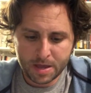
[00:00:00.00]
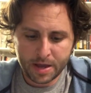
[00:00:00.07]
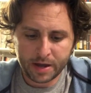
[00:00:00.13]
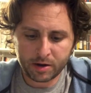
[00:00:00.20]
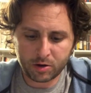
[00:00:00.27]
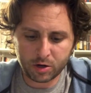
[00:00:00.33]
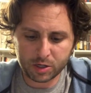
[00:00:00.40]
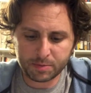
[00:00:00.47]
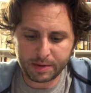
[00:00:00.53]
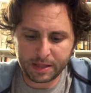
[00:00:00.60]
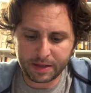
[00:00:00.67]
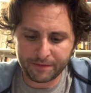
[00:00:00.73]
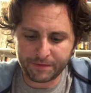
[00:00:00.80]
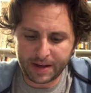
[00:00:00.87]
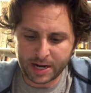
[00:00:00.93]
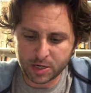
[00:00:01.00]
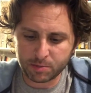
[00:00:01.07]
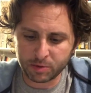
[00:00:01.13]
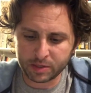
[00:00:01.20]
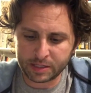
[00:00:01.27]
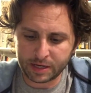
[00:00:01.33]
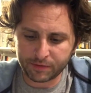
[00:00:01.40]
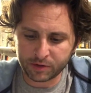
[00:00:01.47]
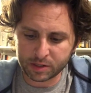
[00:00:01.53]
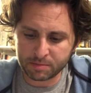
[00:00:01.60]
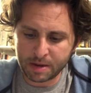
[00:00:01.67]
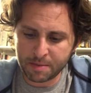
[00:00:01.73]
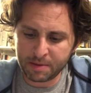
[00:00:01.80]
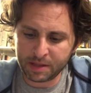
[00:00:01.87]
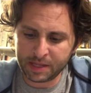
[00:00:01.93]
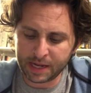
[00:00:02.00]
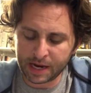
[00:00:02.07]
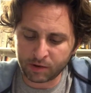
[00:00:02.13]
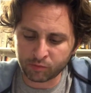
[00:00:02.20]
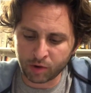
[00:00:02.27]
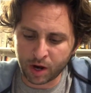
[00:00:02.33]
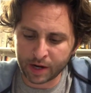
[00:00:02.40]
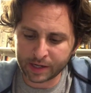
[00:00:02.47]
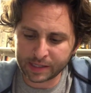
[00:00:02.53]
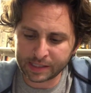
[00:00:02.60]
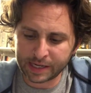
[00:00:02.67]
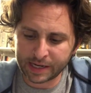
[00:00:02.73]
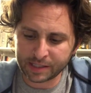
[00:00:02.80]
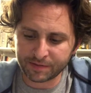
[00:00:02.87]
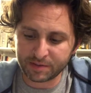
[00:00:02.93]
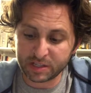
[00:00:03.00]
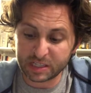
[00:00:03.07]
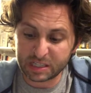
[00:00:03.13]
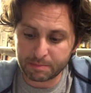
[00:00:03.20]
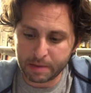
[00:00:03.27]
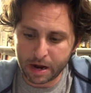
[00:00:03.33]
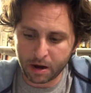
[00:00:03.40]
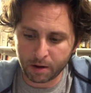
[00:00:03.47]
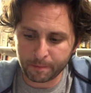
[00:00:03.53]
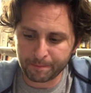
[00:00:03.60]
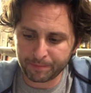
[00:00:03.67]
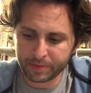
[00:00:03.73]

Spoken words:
It occurs to me that fashionable indifference may be the ironic stance of despair,